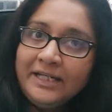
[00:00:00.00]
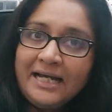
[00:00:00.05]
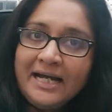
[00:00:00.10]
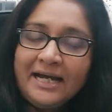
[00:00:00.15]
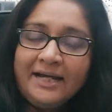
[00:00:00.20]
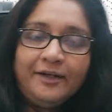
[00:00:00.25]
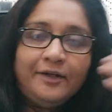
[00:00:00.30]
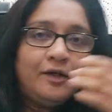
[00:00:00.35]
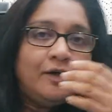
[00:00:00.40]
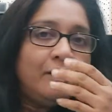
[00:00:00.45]

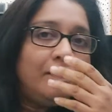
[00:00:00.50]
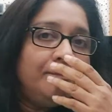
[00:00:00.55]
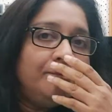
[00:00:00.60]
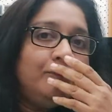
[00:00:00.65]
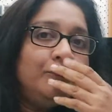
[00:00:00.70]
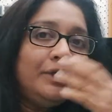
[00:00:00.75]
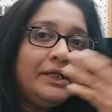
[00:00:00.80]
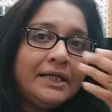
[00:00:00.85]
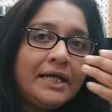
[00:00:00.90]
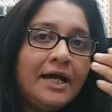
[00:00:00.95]
guard or
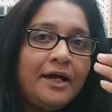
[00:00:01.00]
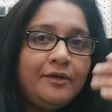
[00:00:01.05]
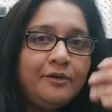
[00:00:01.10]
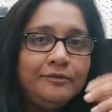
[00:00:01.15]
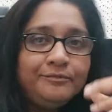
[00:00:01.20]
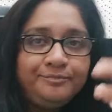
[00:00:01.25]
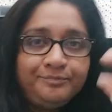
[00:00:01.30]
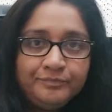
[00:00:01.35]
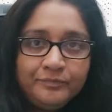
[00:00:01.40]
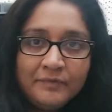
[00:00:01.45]
Murakaru,